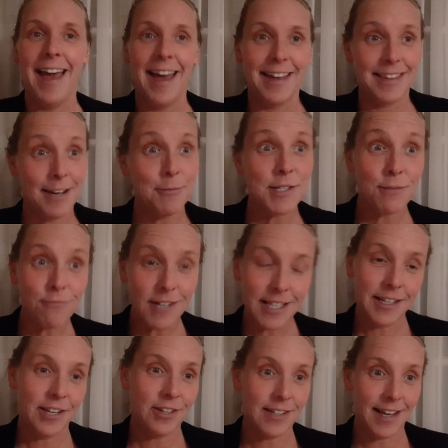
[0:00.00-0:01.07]
That was a
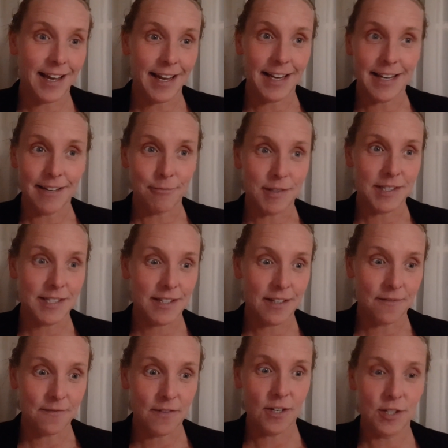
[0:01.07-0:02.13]
really good night. It was the
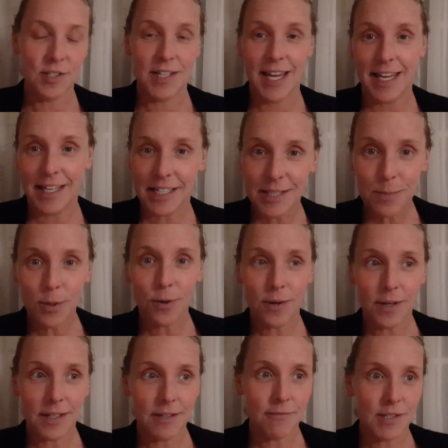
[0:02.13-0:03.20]
first day
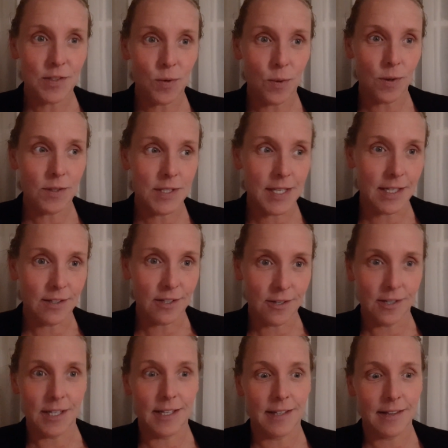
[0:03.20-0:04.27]
exploring the resorts and
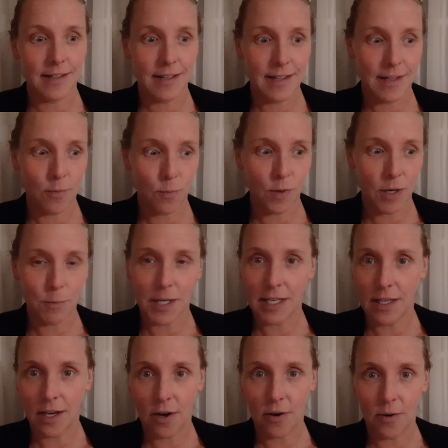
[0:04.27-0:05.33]
learning where we
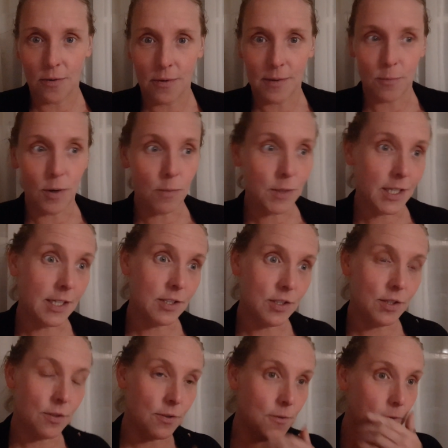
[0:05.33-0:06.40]
can go and what we can
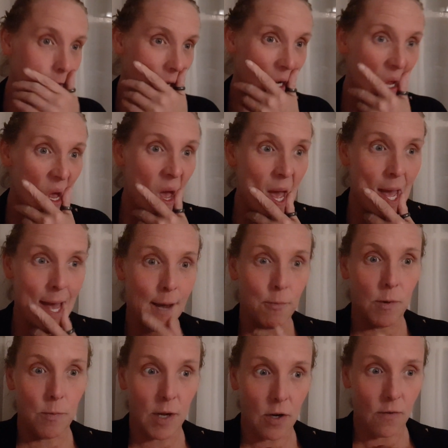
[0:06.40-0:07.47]
do. And
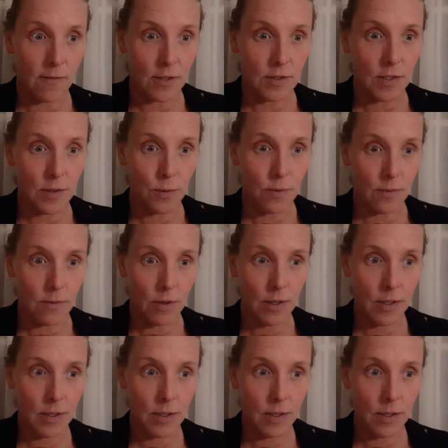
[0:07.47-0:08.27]
we went over to,